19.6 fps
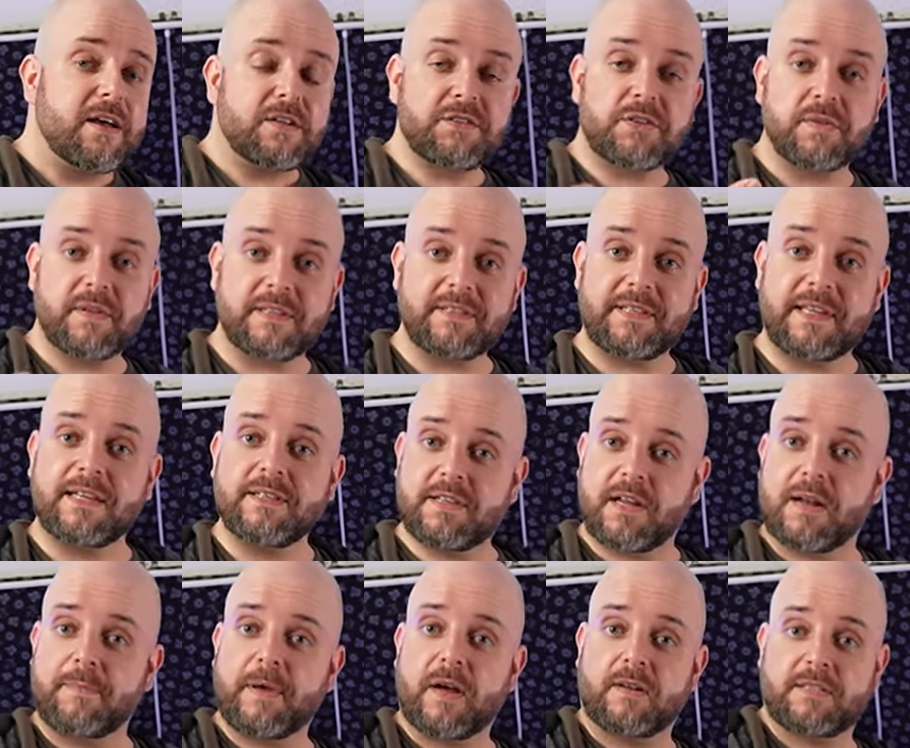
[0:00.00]
So this thing's
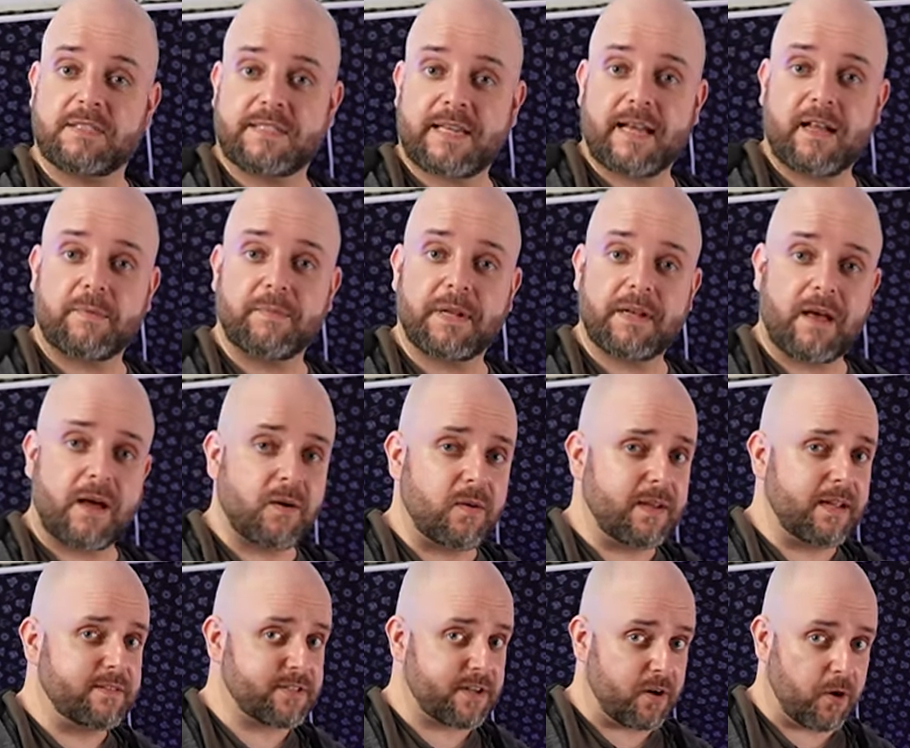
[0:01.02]
gonna be on sale, but not
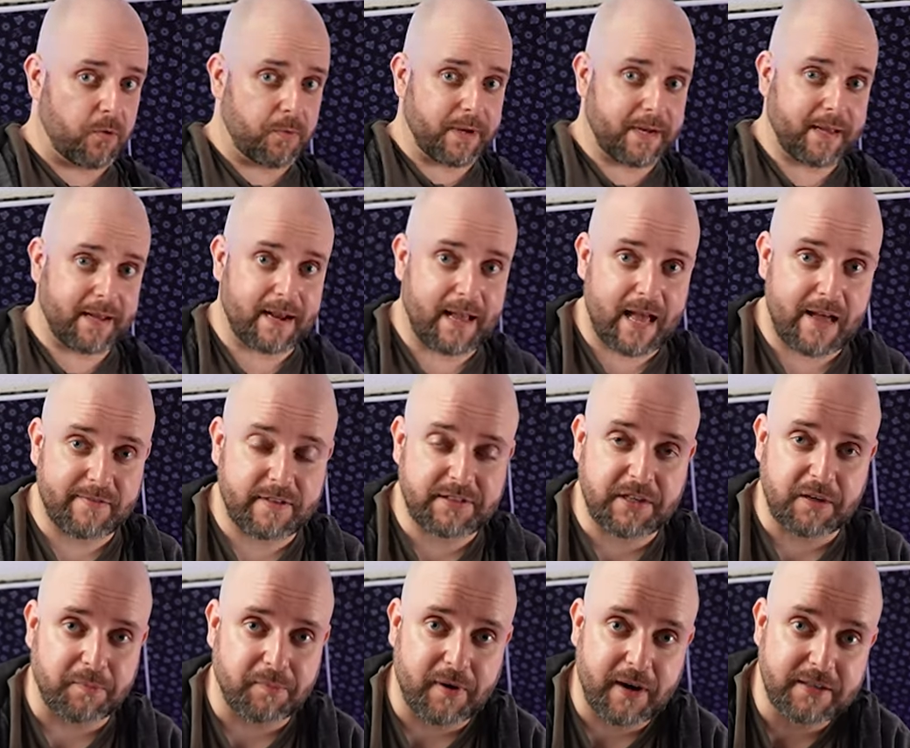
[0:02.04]
only is it already gonna have a
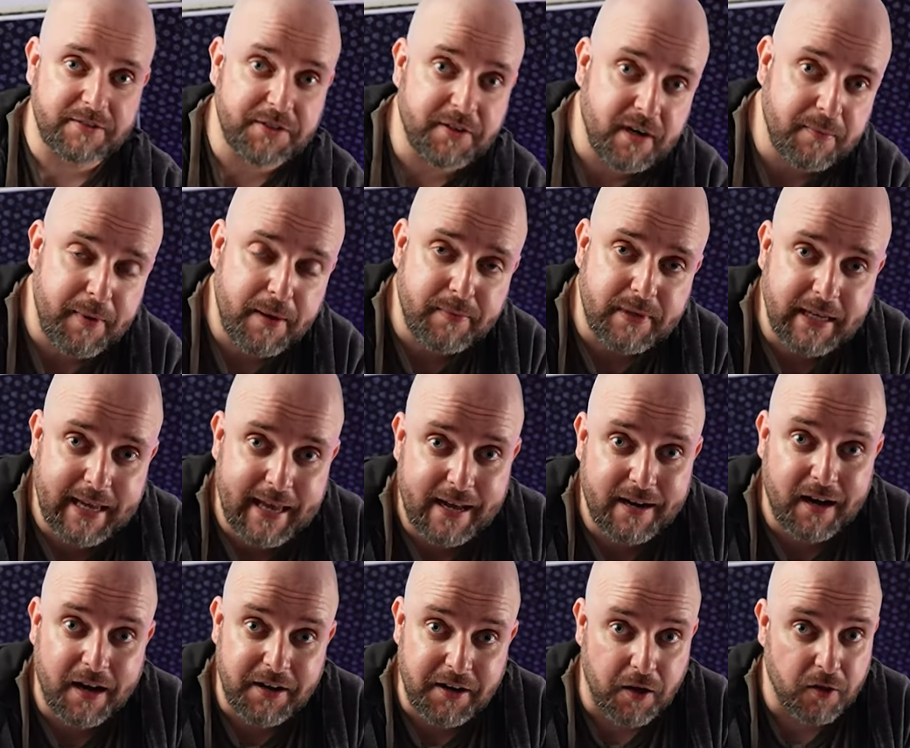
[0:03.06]
sale price, you're gonna be able to
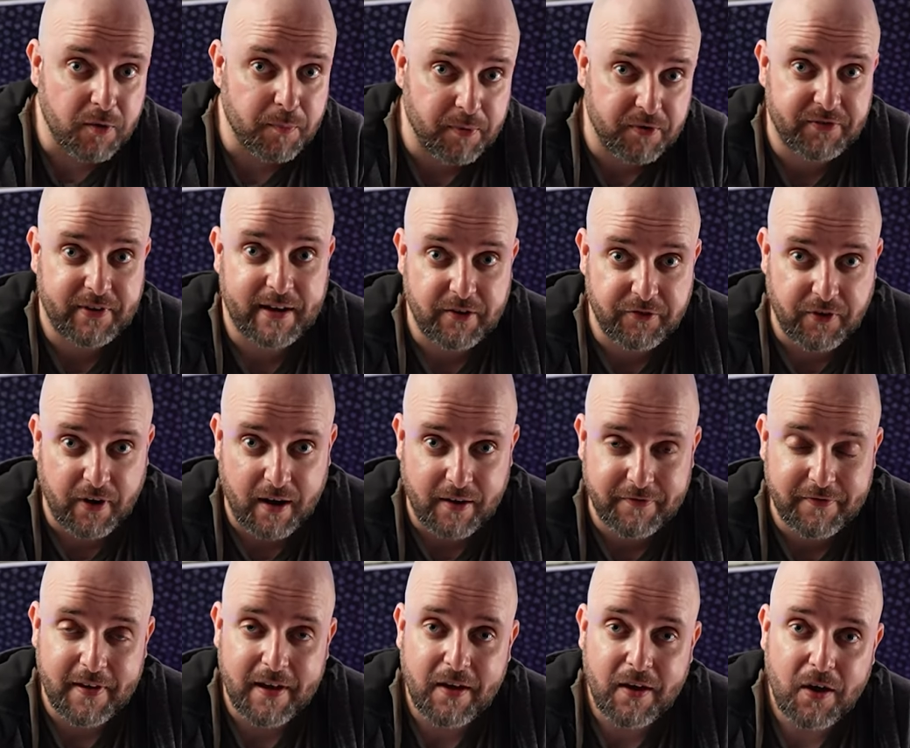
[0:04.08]
get another percentage
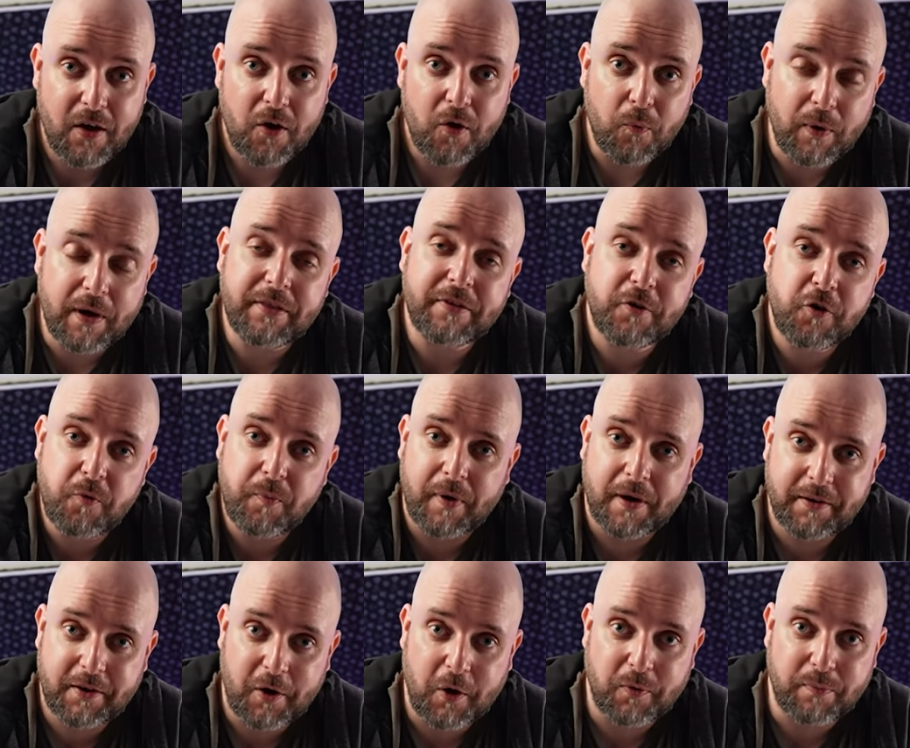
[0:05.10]
off with
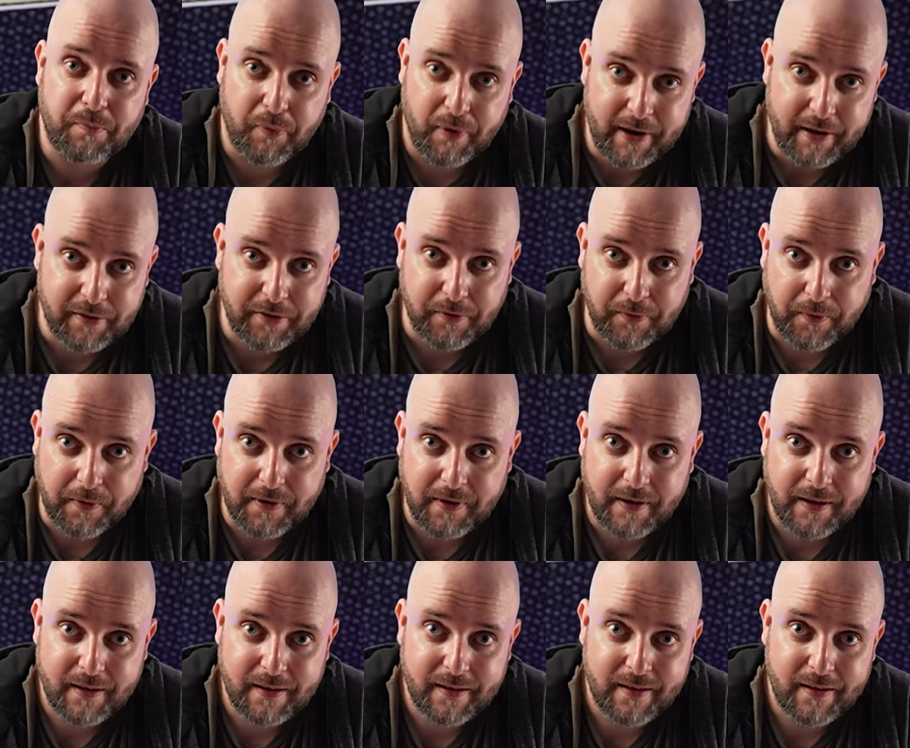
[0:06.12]
coupon code Braethorn
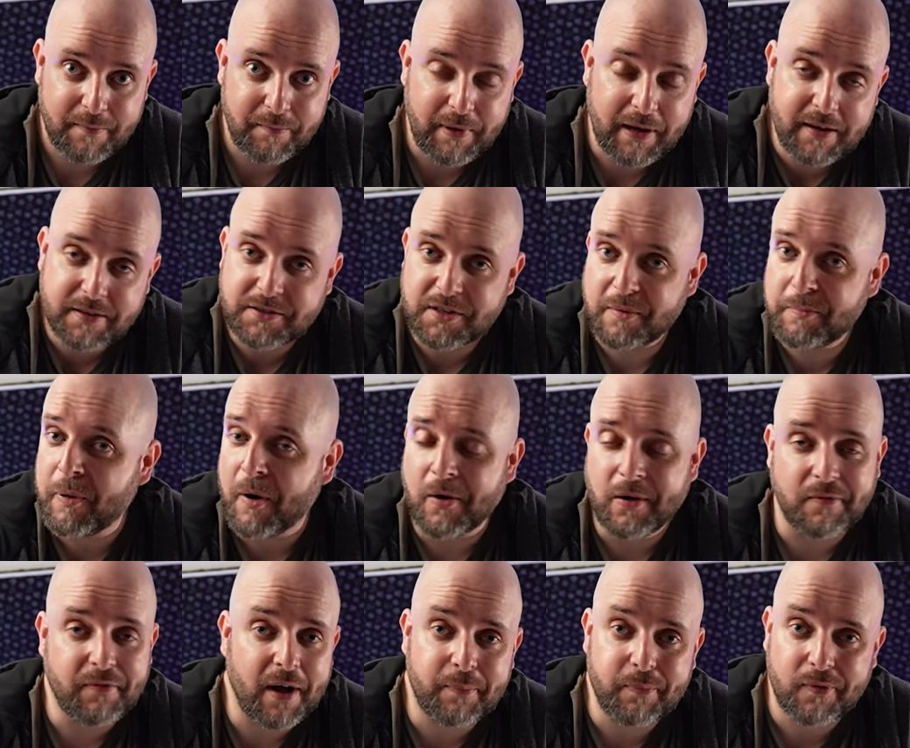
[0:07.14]
because they're
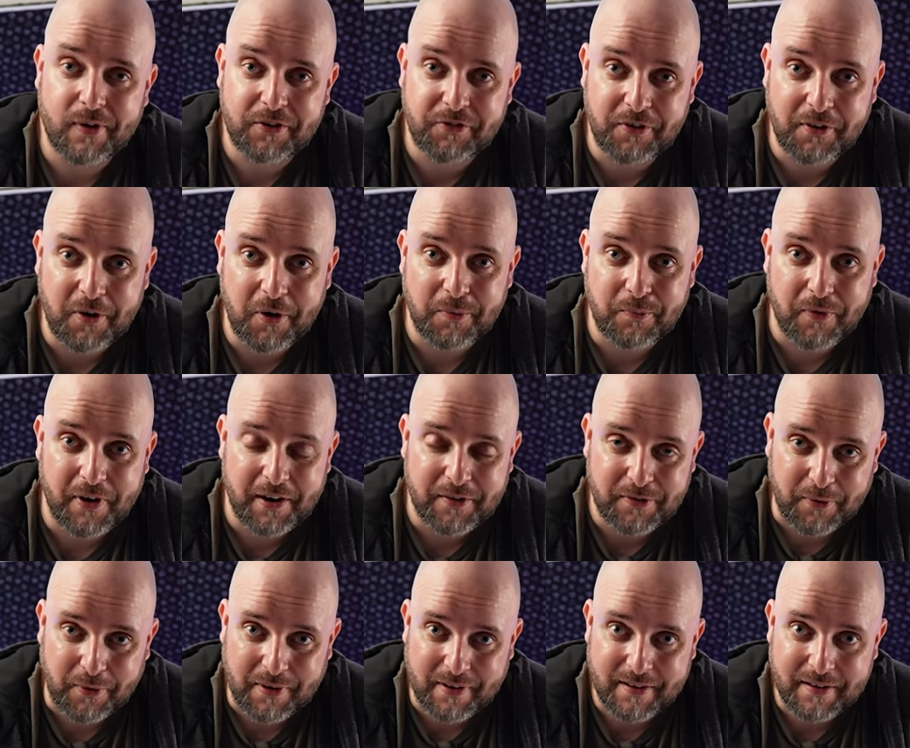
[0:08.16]
part of Operation Code
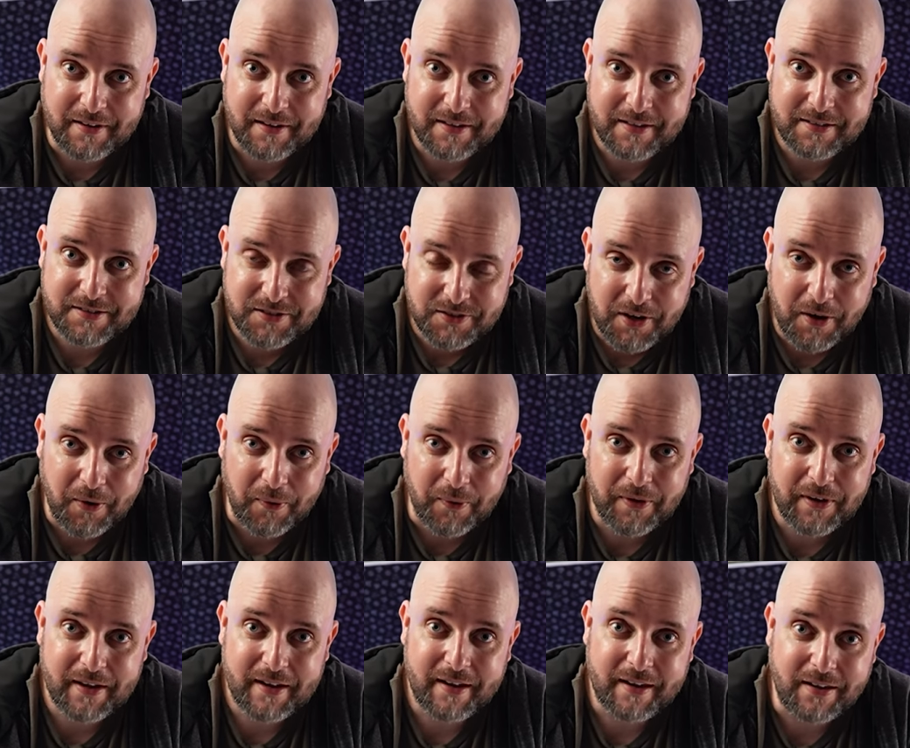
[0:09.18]
Braethorn. So
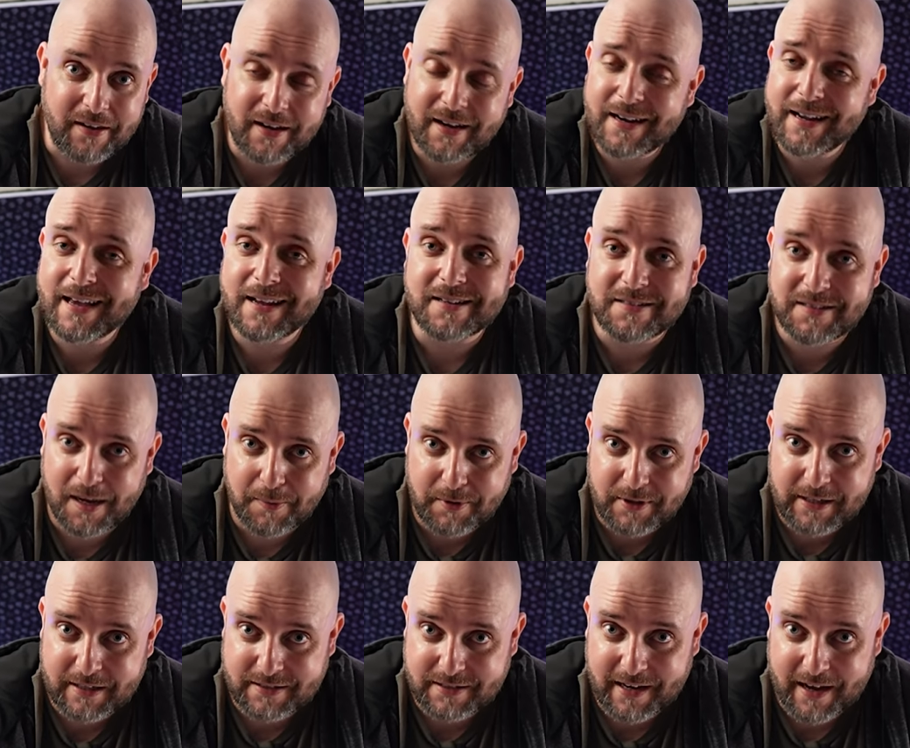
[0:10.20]
you're going to get a double
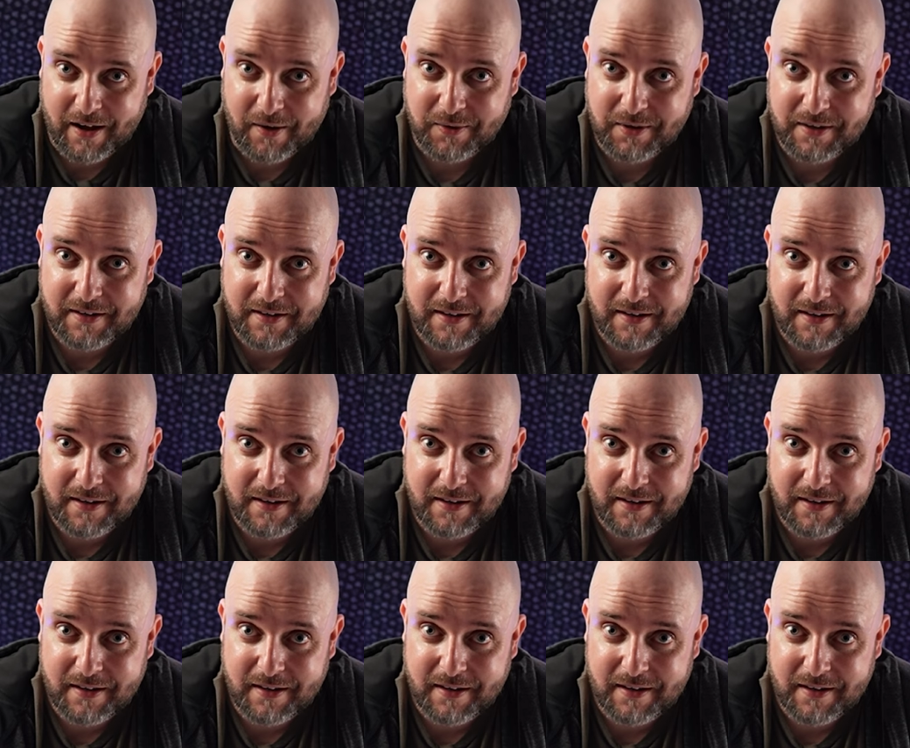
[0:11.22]
discount